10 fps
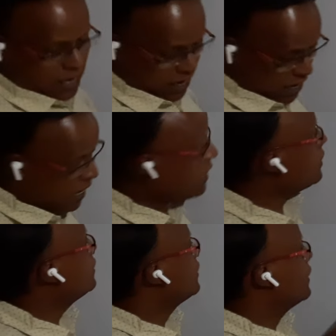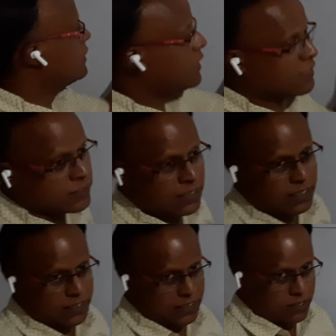R,
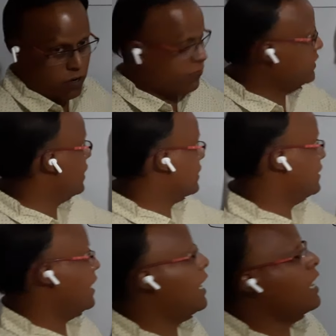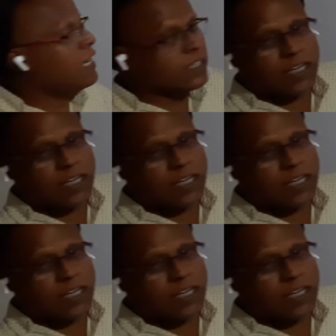inductor of inductance L,